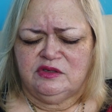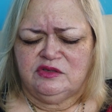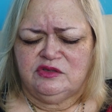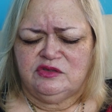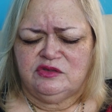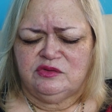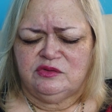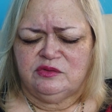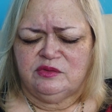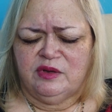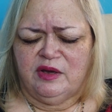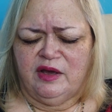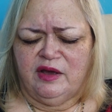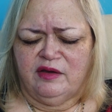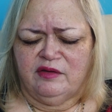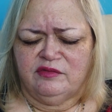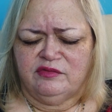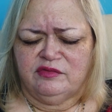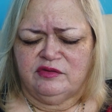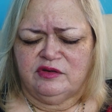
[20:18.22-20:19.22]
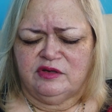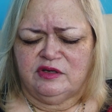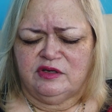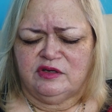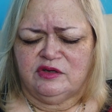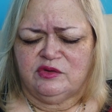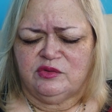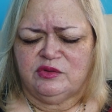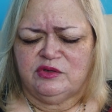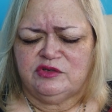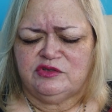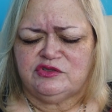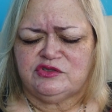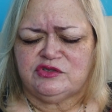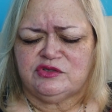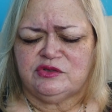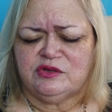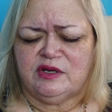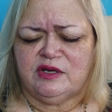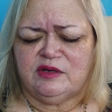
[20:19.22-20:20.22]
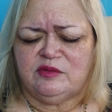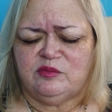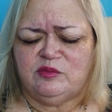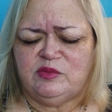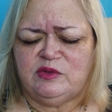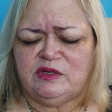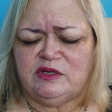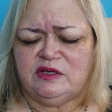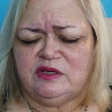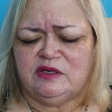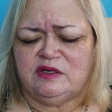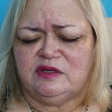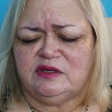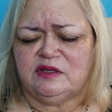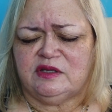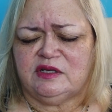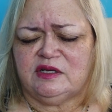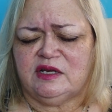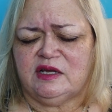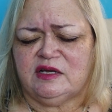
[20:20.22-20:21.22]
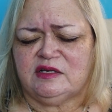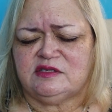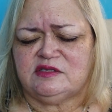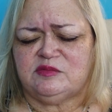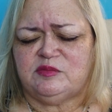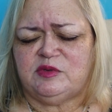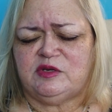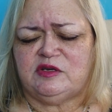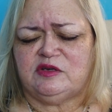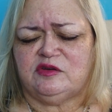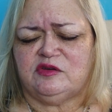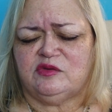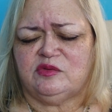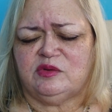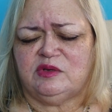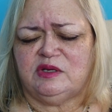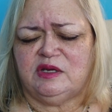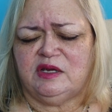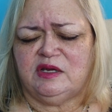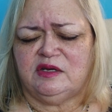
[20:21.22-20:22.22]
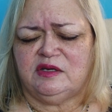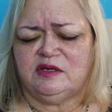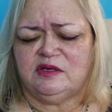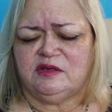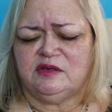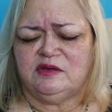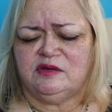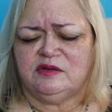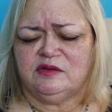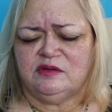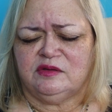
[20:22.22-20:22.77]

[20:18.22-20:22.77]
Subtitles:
to every creature and being that has been created.